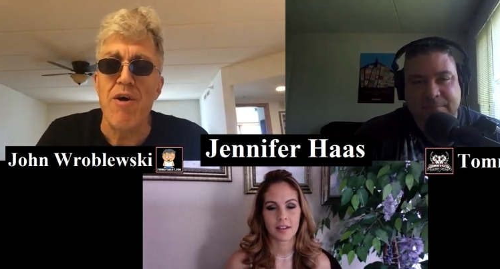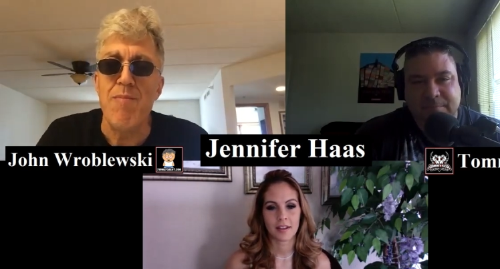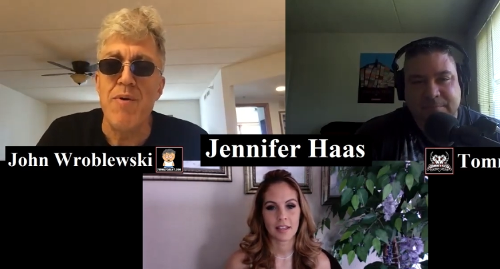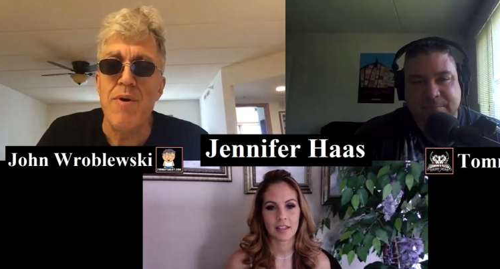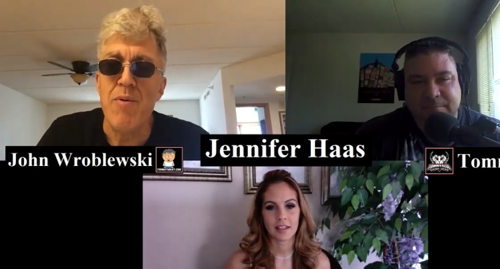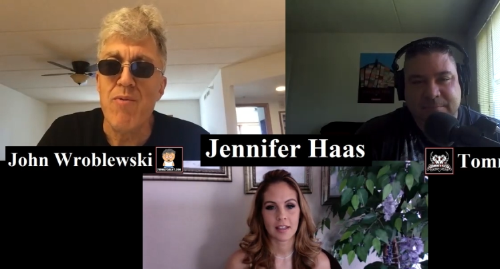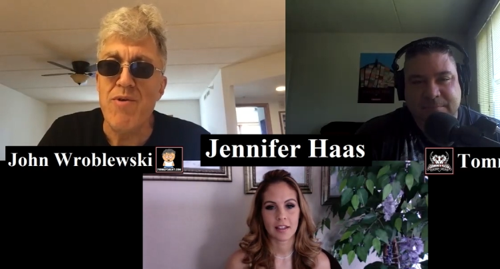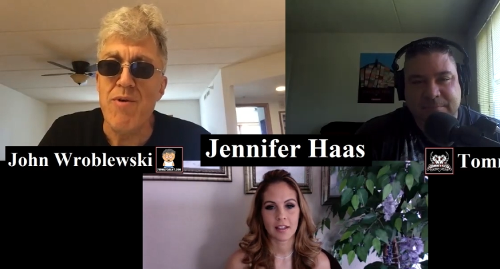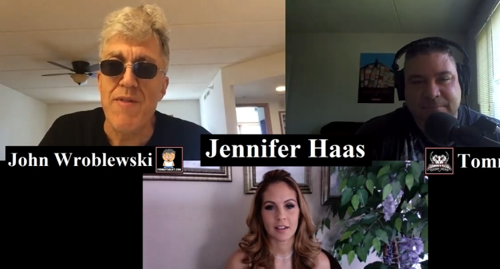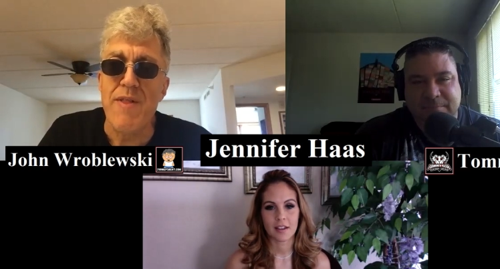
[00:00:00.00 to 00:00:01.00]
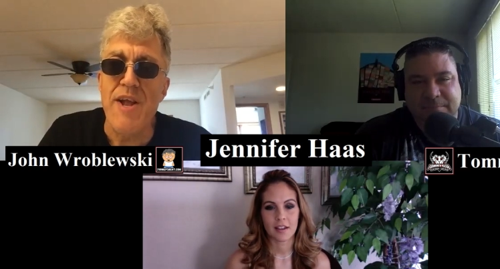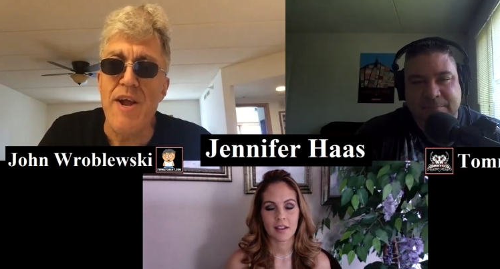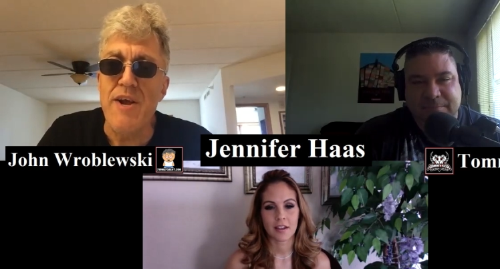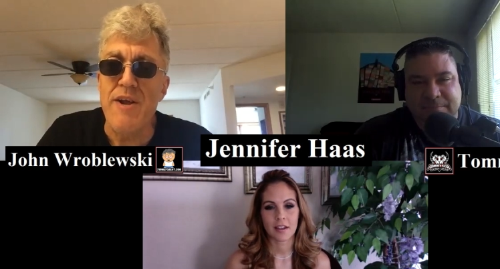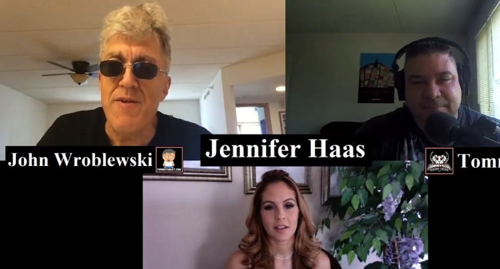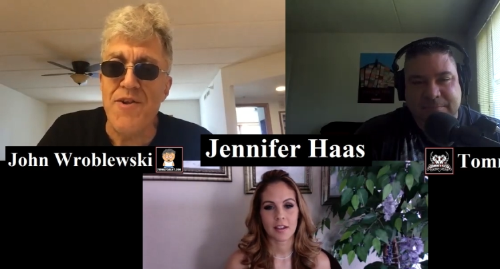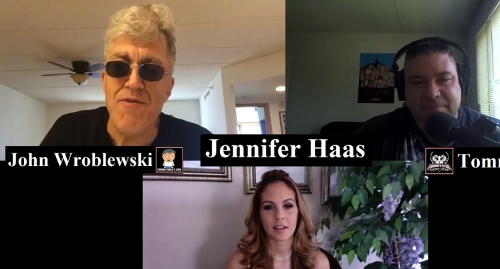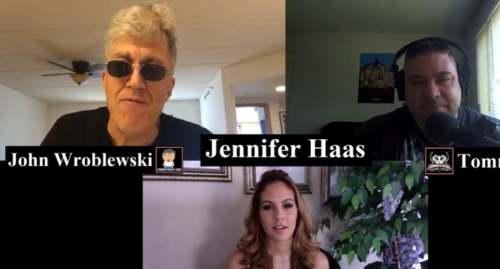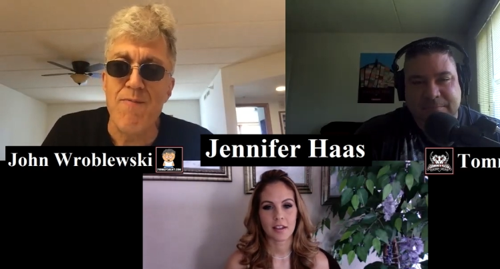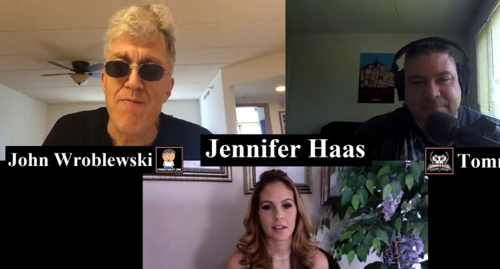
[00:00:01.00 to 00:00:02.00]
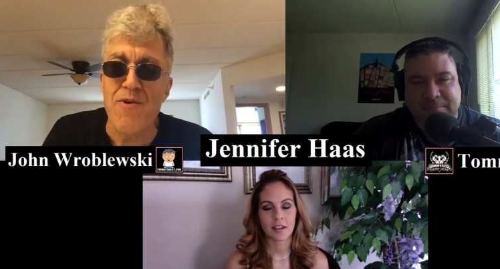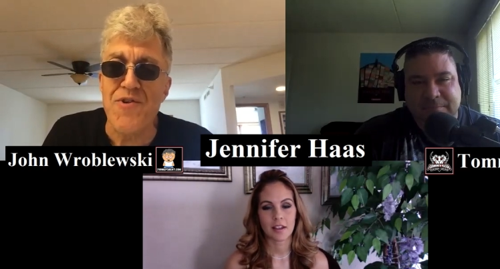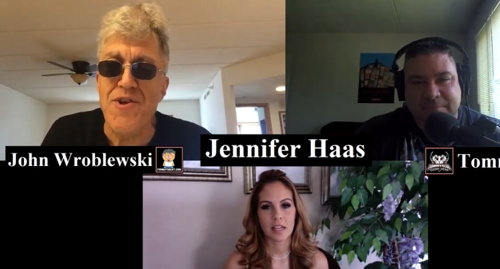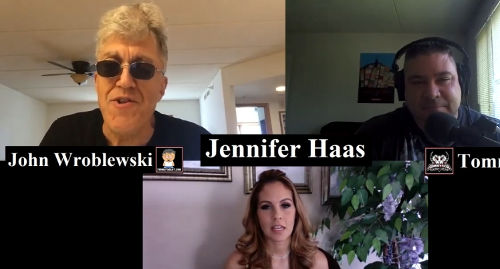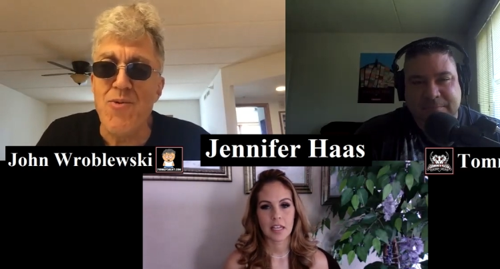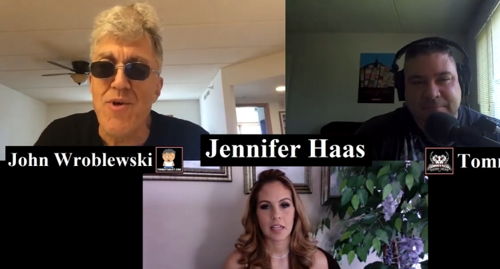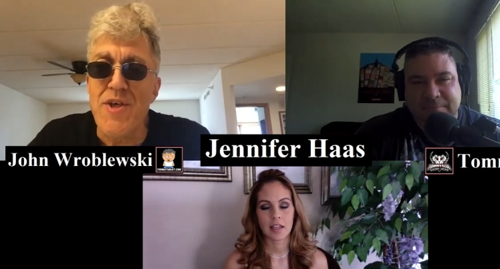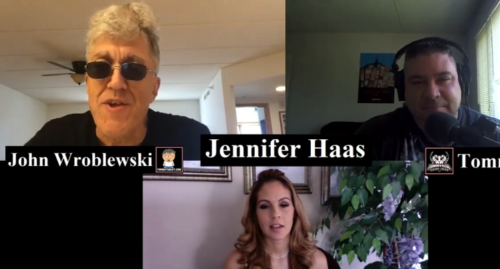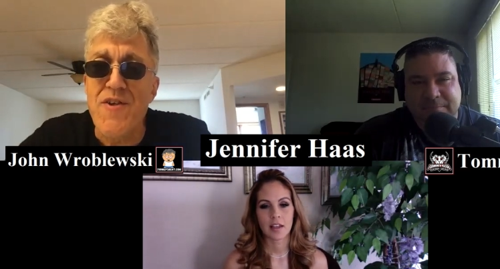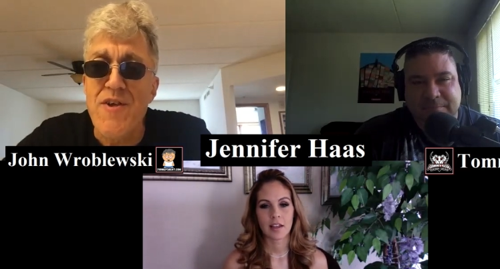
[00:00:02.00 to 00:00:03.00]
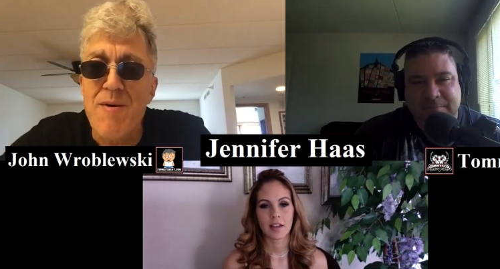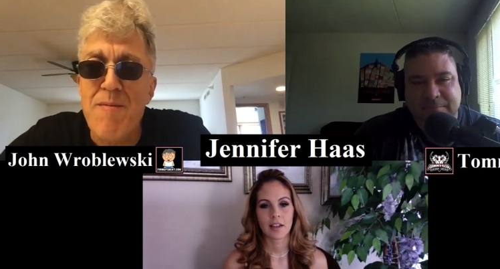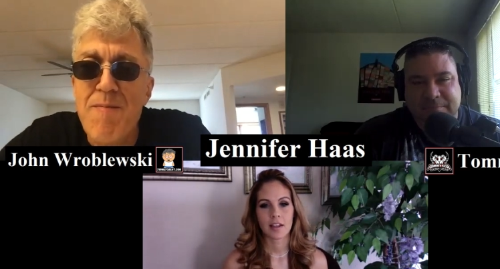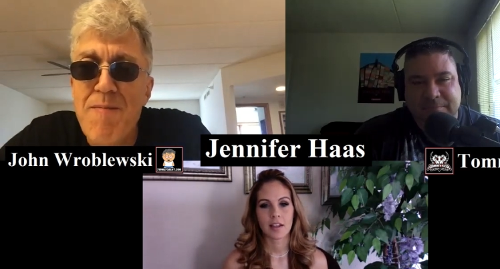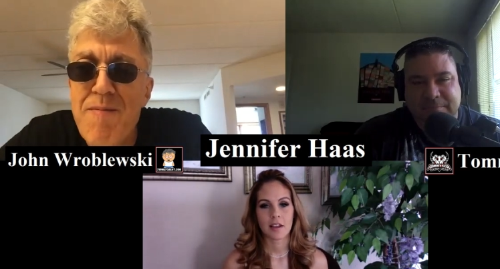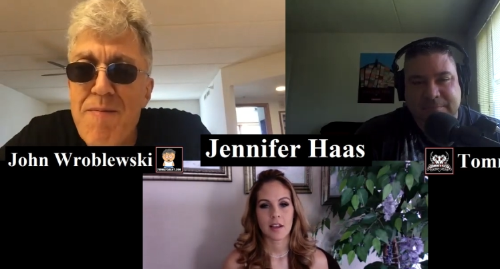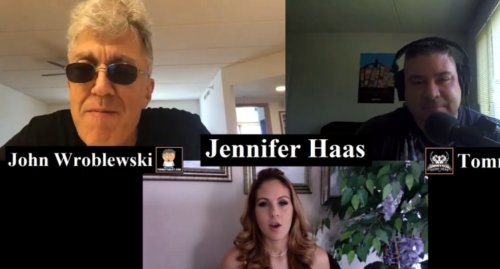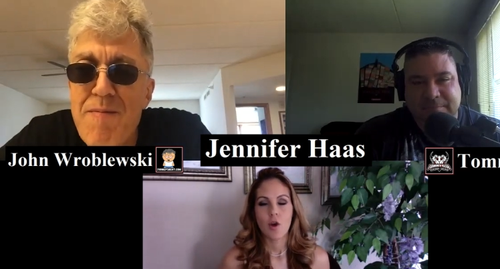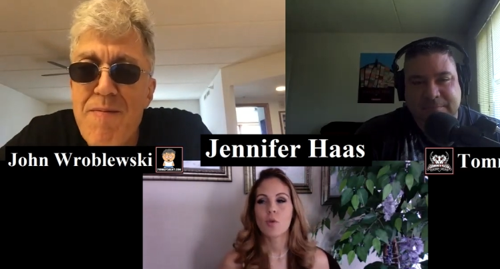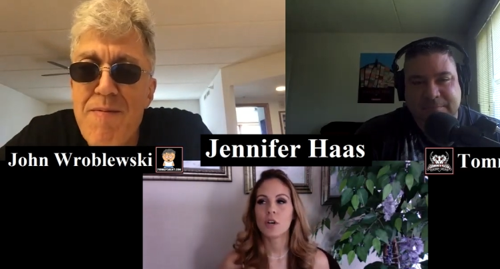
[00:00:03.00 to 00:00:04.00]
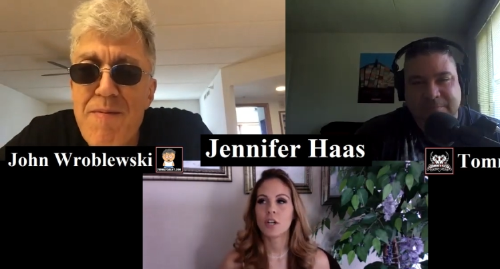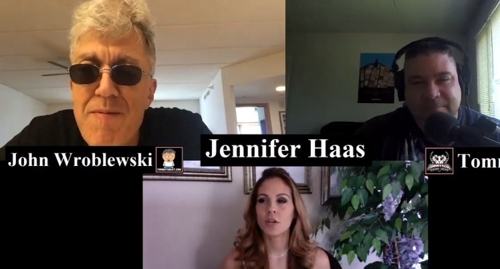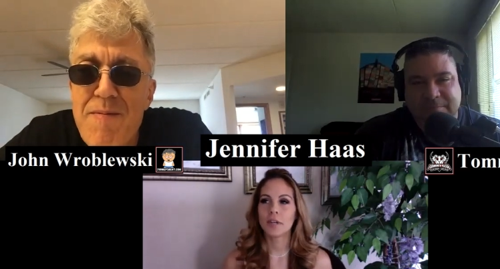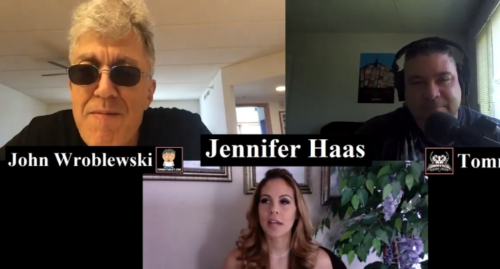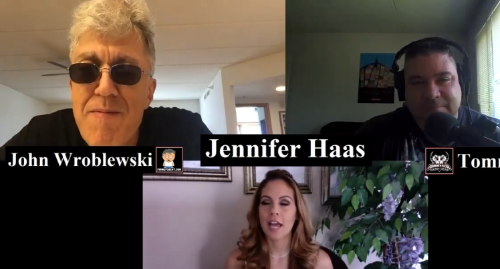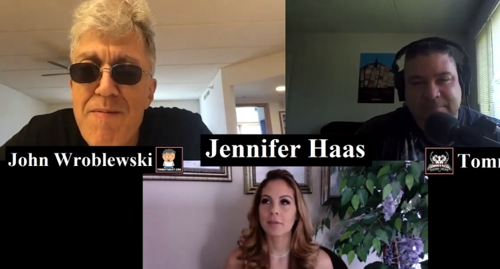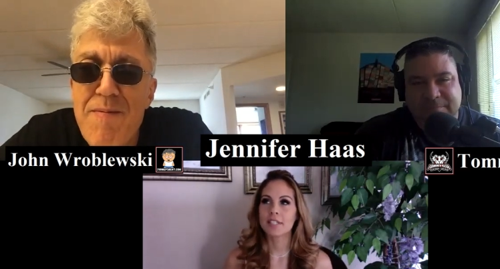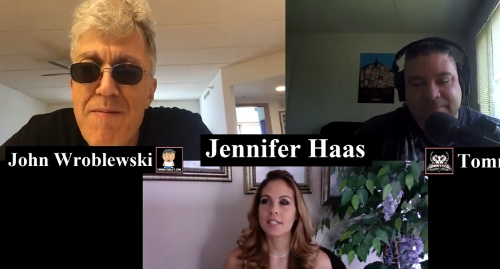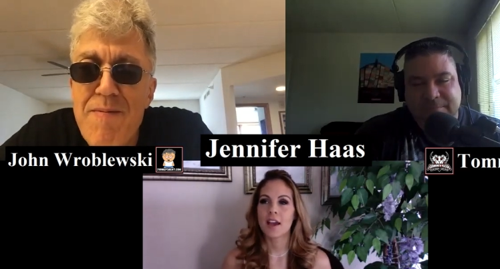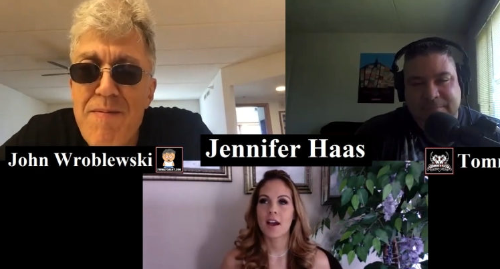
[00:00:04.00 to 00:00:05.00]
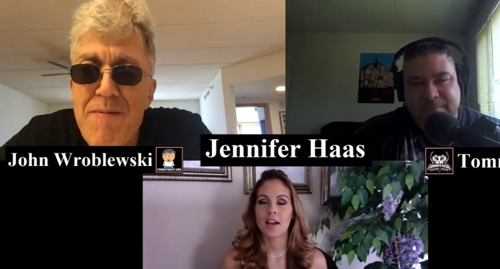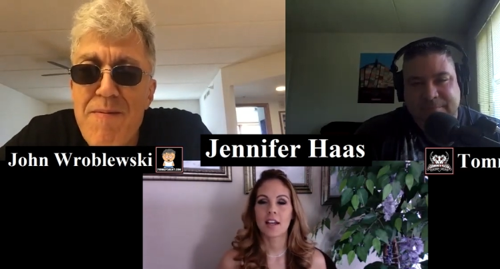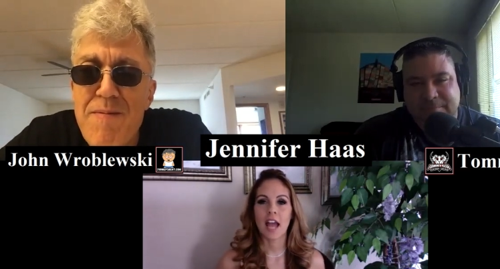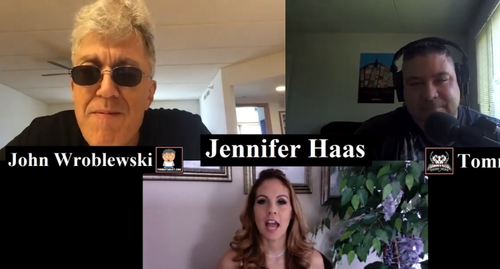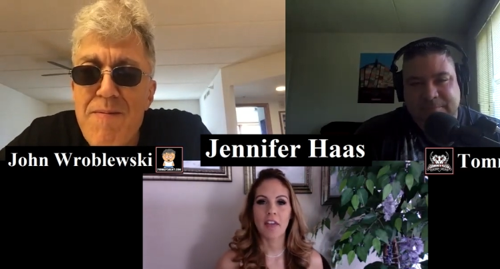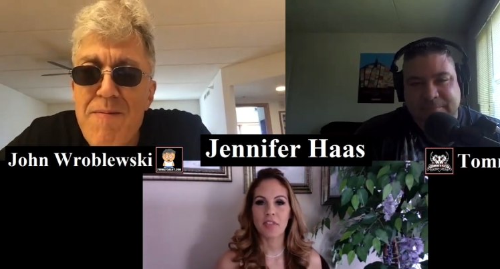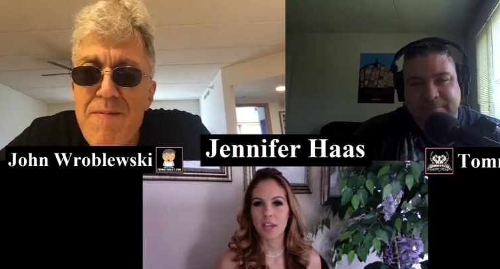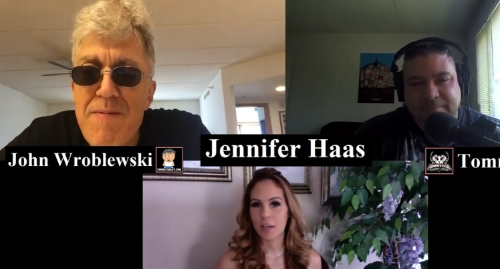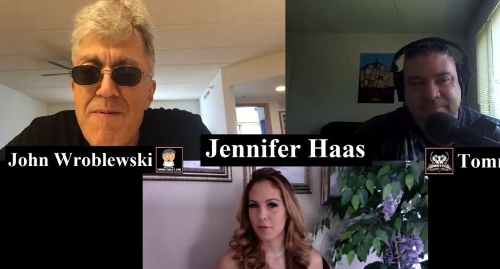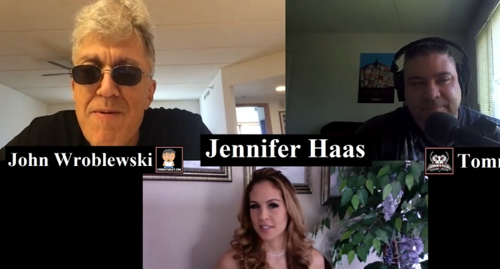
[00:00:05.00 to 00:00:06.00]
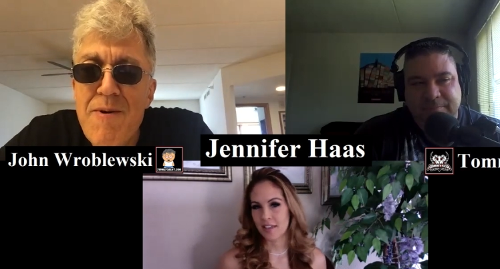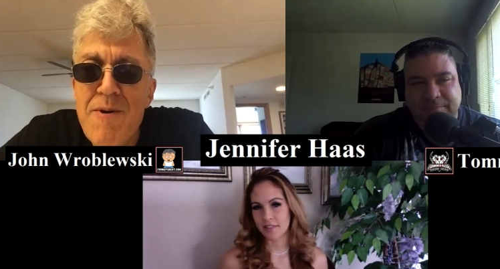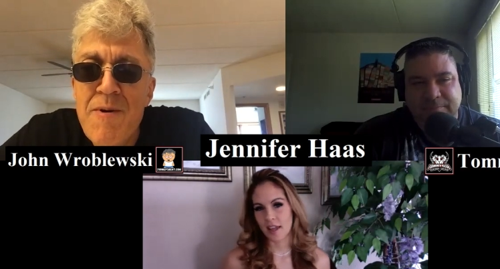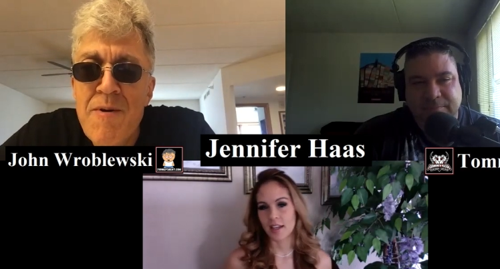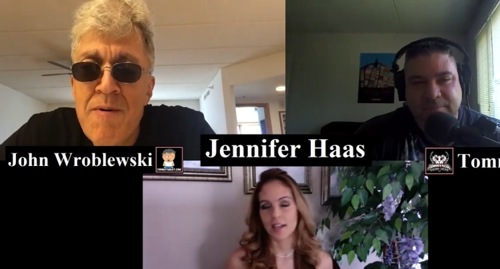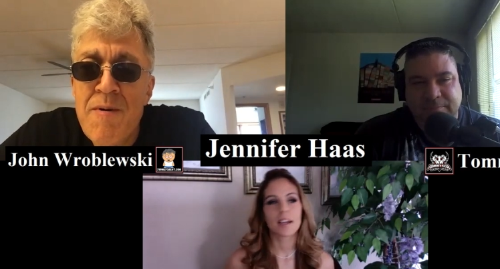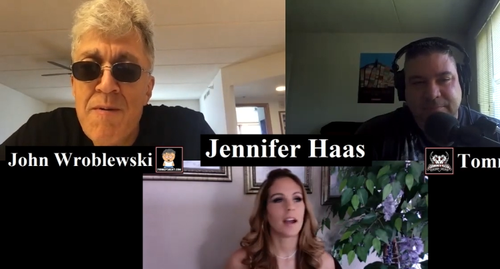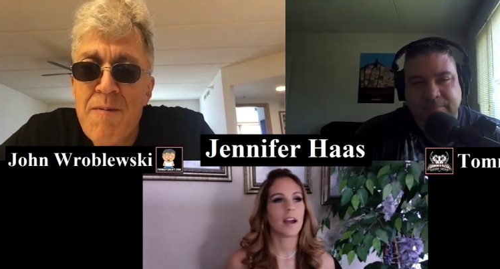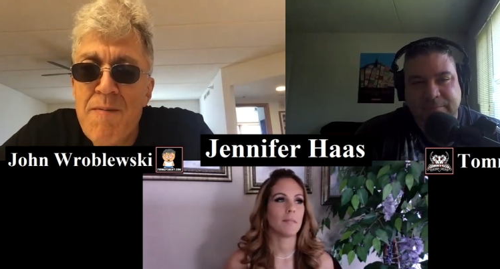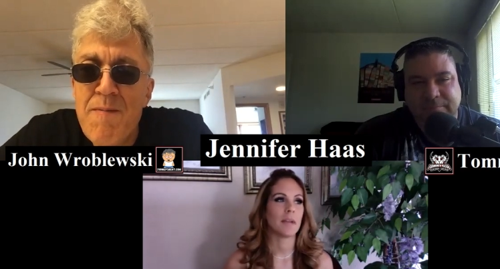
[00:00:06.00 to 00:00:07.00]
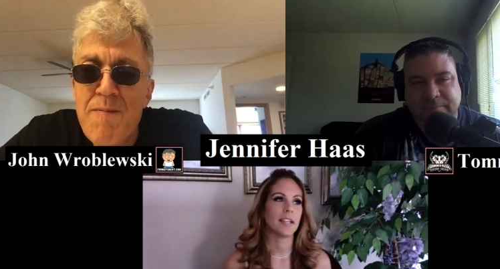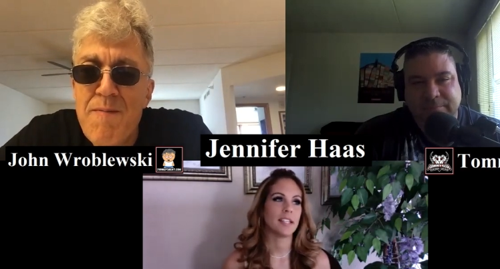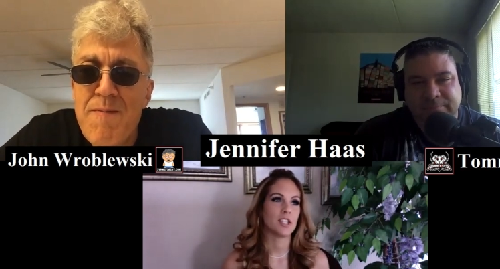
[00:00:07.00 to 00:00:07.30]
Speaker 1: up? Were you athletic? Did you foresee doing this?
Speaker 2: Well, when I was young, I think I was athletic. Um, I did